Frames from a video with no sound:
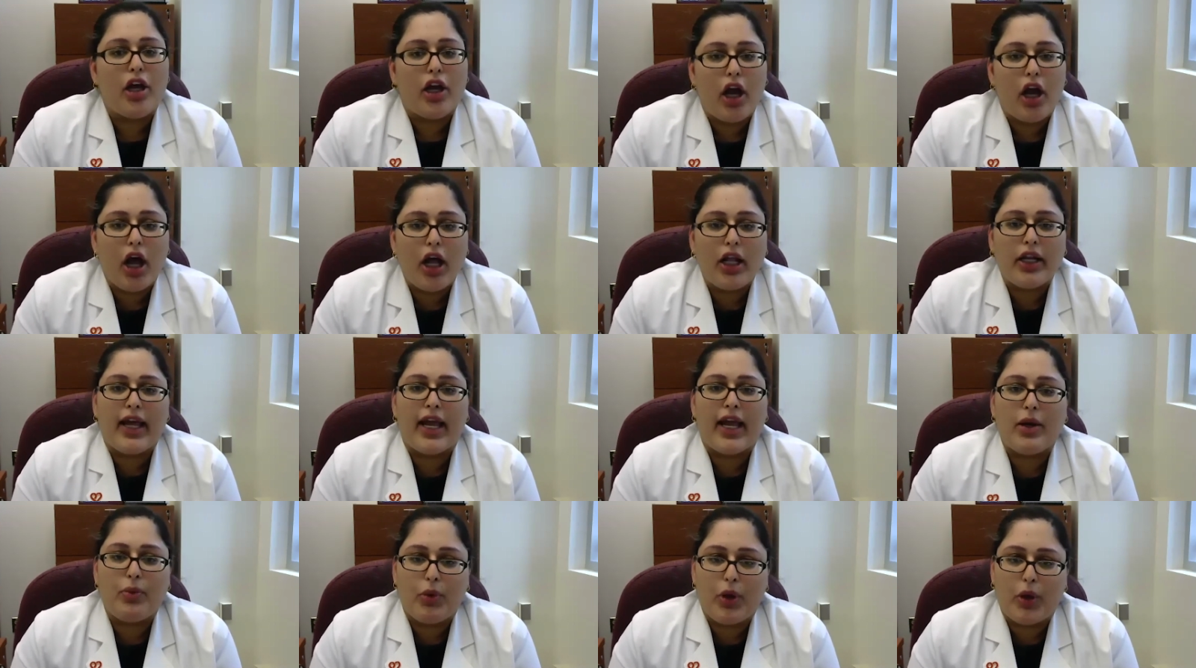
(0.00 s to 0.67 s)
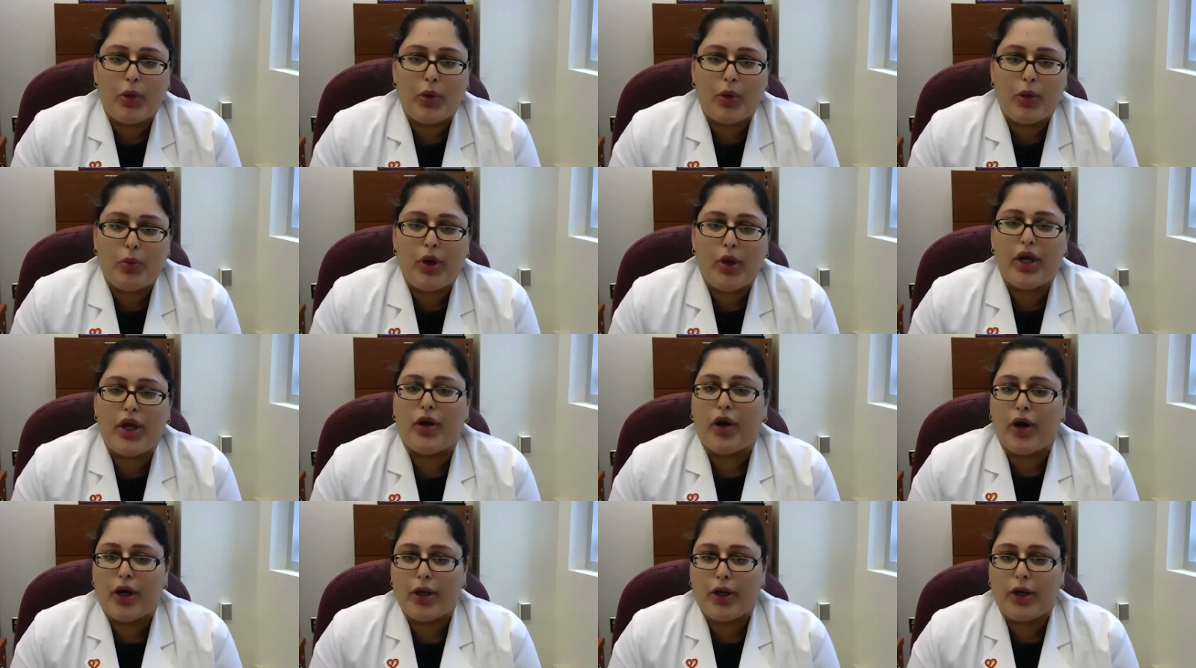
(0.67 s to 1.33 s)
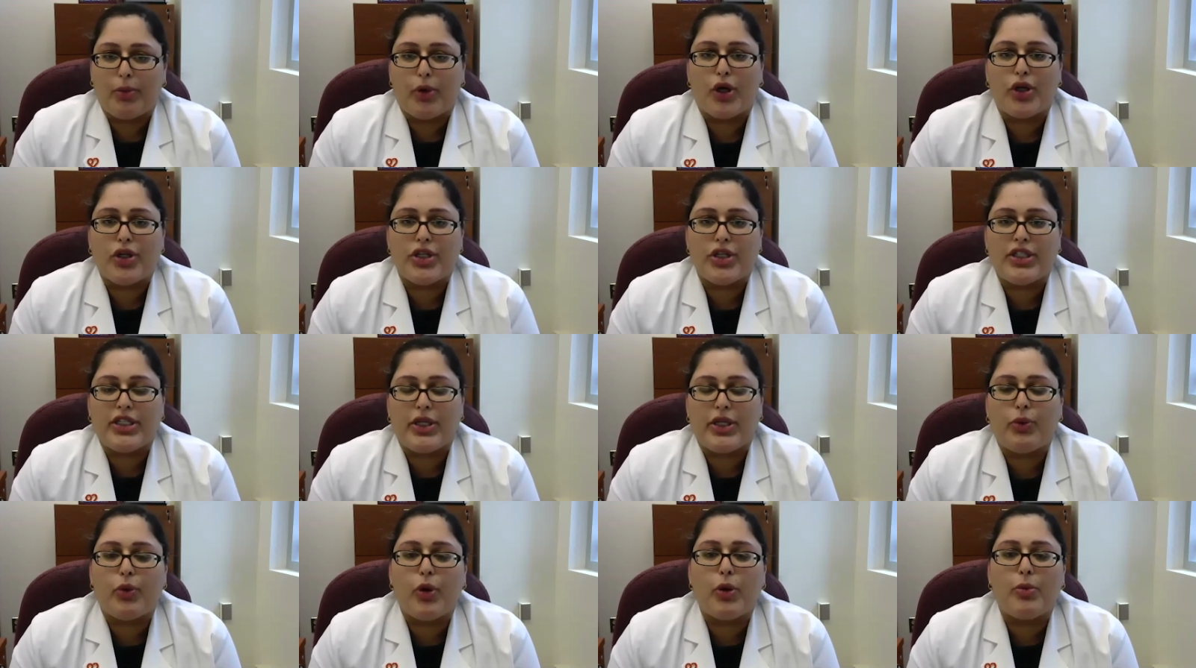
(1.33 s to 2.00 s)
call 911. Our
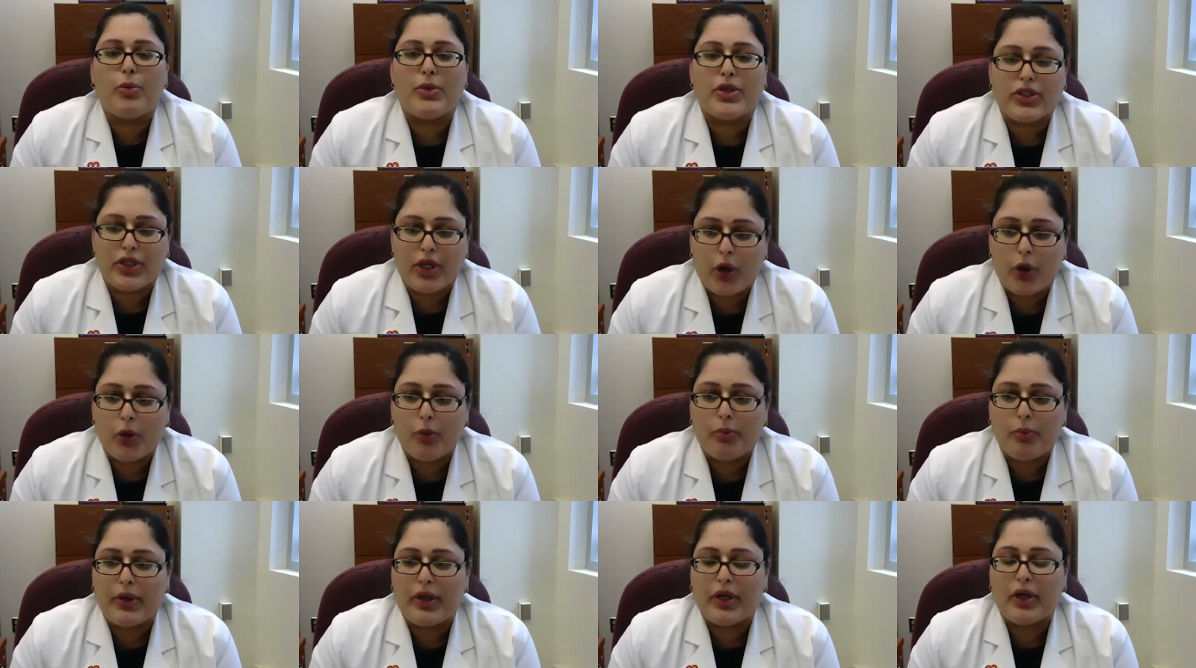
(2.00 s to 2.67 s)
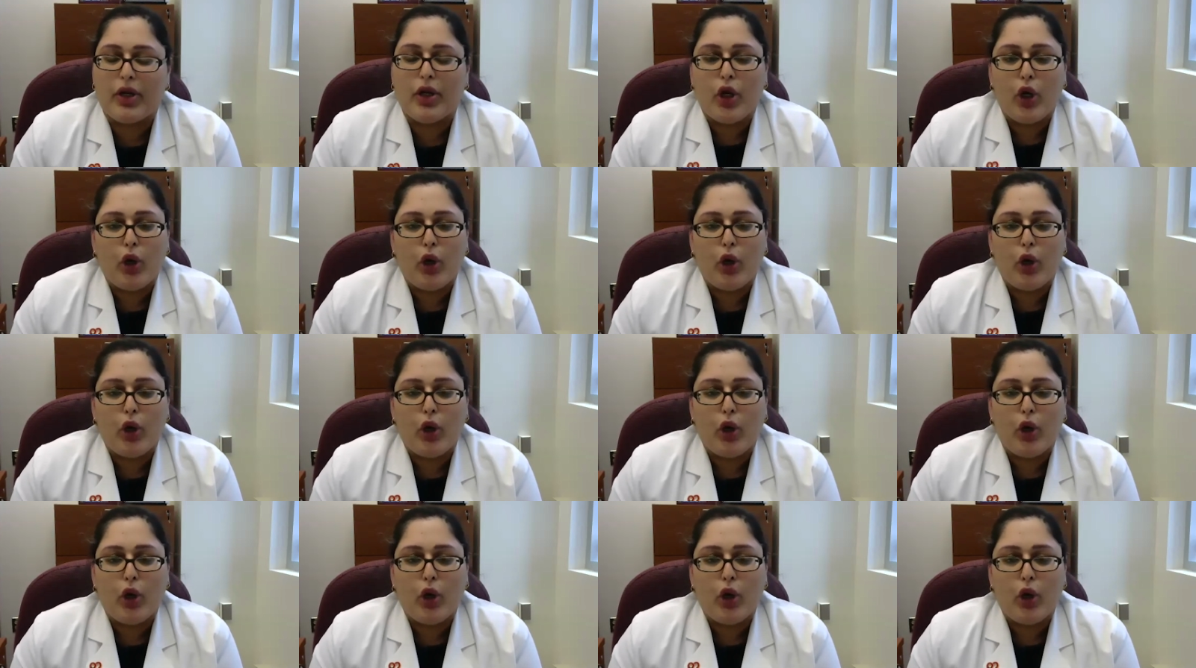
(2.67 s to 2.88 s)
emergency room is open.